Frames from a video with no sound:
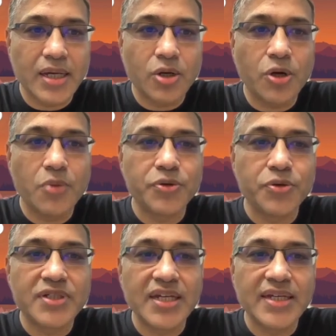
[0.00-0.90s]

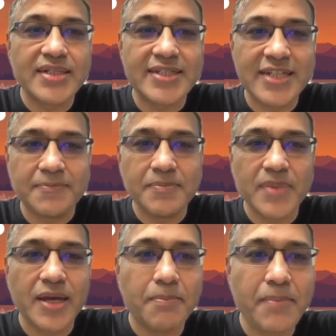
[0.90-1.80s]
Computing Team
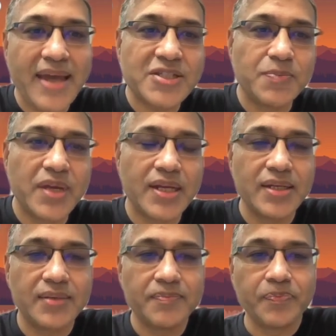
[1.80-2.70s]
Max-Min